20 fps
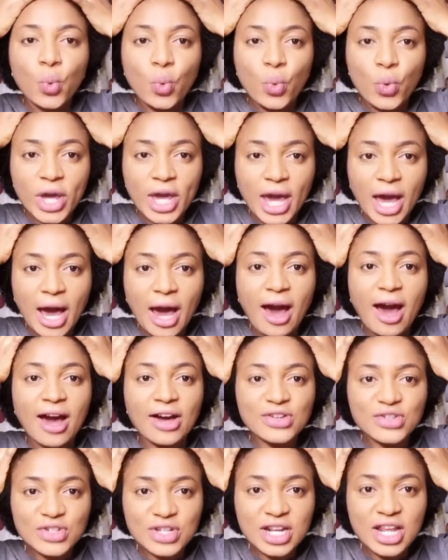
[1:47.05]
we are
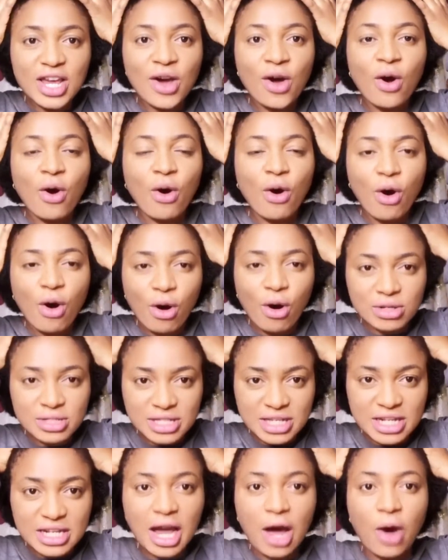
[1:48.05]
actually
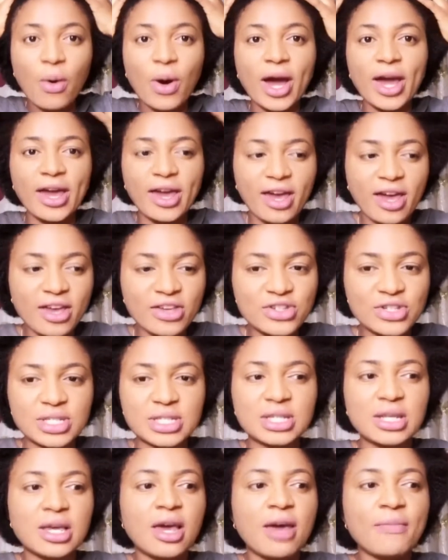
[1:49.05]
hurting our
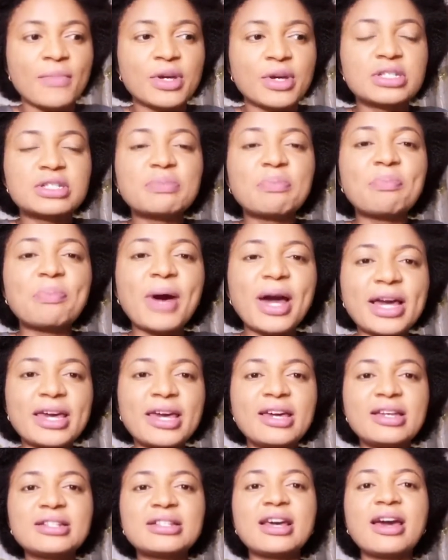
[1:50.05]
edges, because
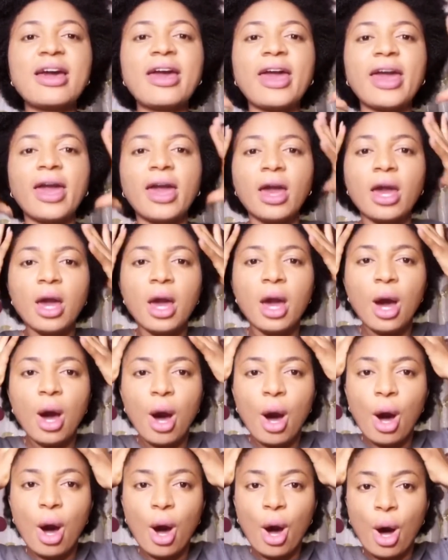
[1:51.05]
packing the hair
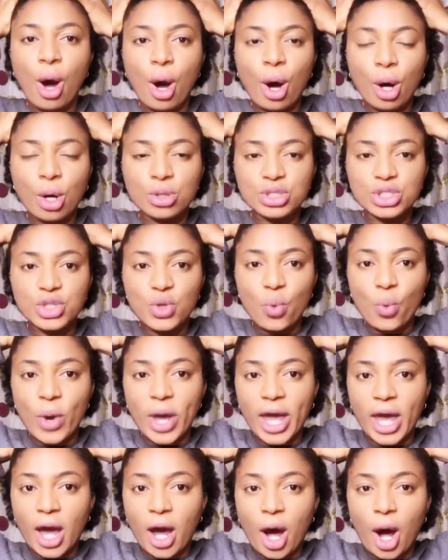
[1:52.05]
all the
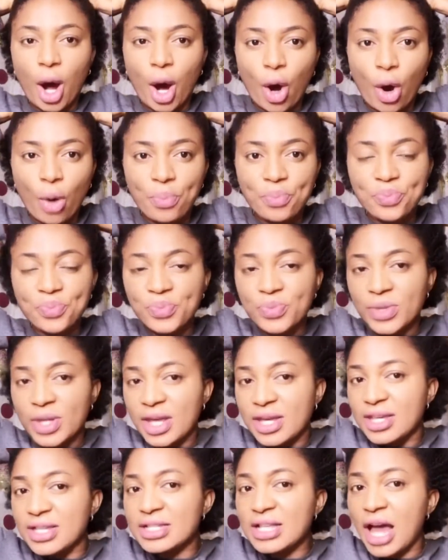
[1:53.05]
way up
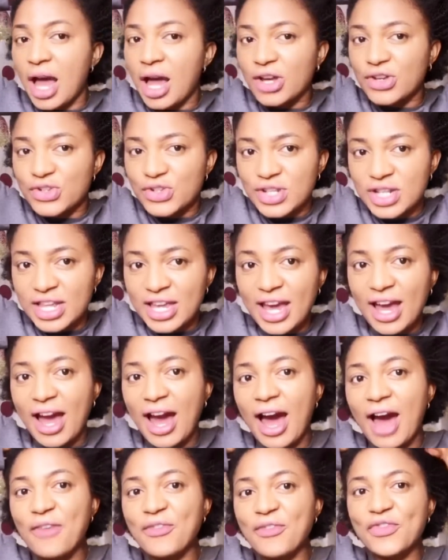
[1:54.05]
is actually
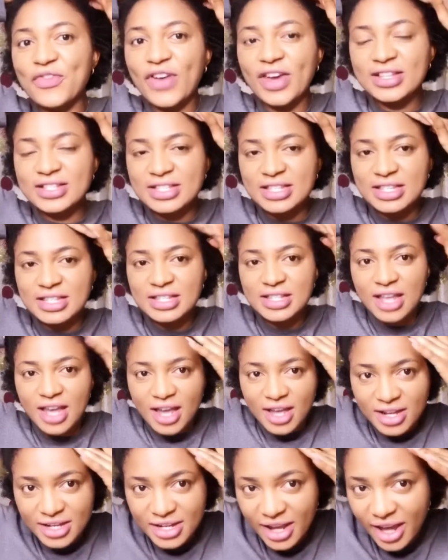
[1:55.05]
affecting
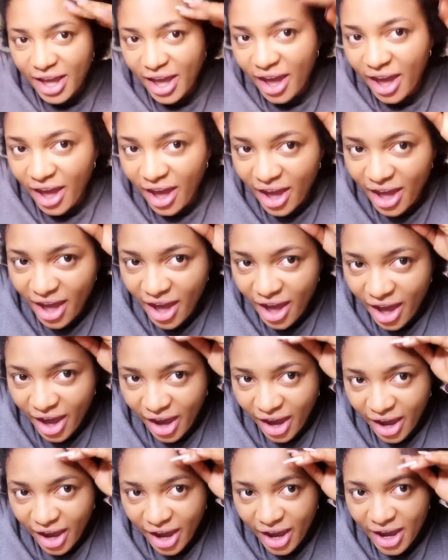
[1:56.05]
the
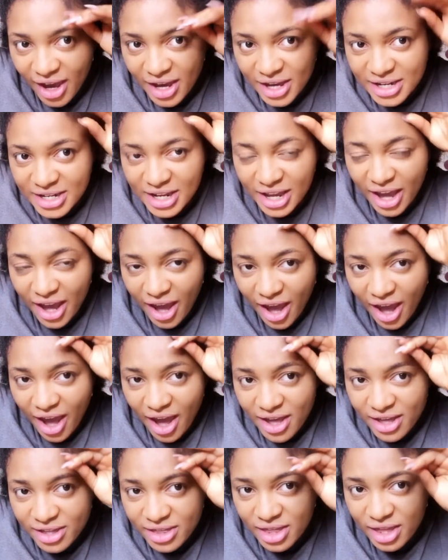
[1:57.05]
hair.
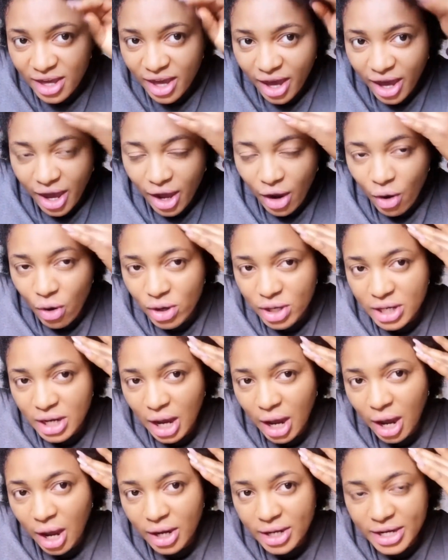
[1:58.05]
The hair on
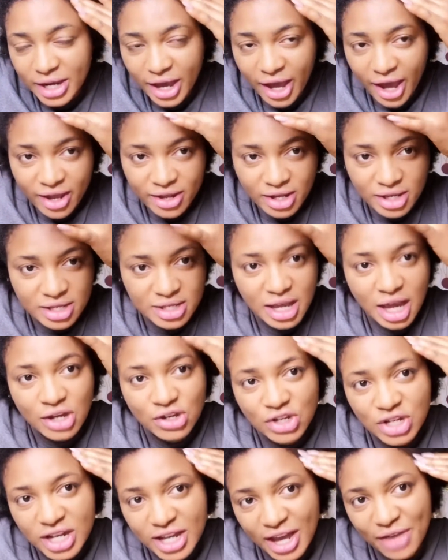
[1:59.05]
the is
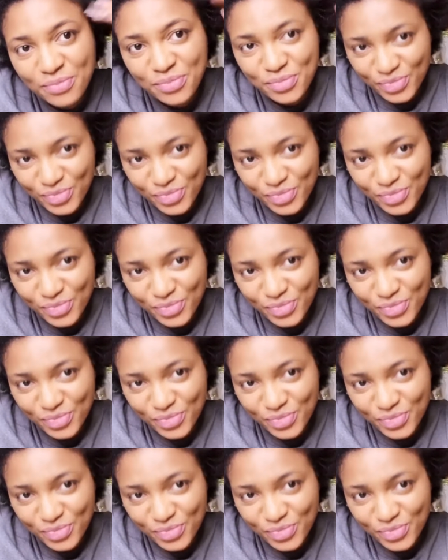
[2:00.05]
actually